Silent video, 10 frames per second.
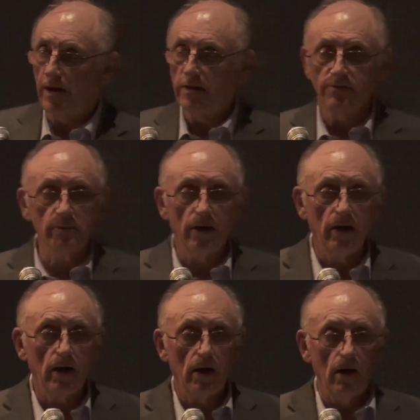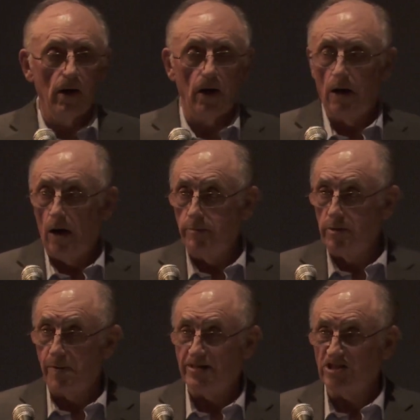I said, well, I'm in the
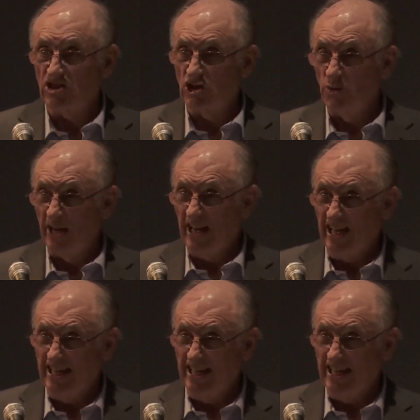process of doing it.